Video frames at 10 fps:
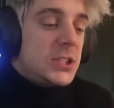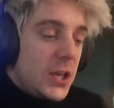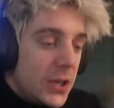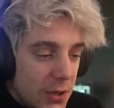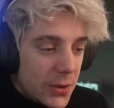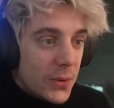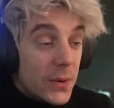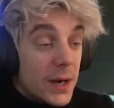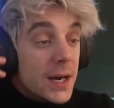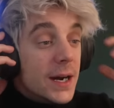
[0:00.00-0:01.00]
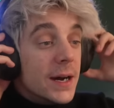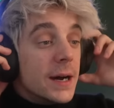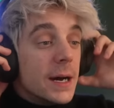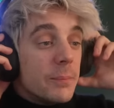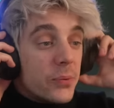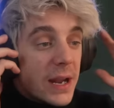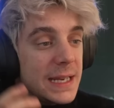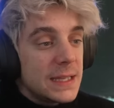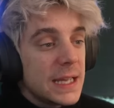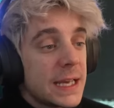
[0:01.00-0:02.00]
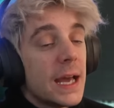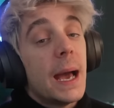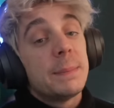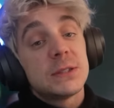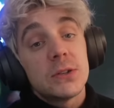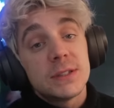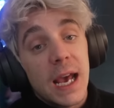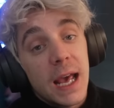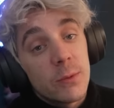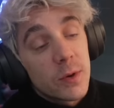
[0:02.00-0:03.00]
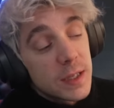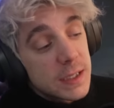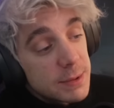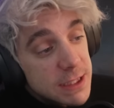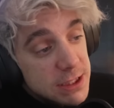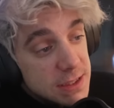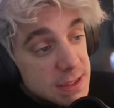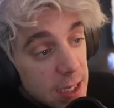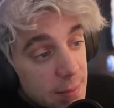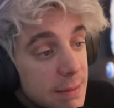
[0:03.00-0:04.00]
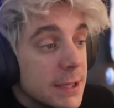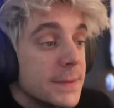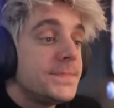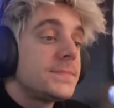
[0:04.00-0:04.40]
to Brain Leak, episode 10. We're in the double digits now, baby.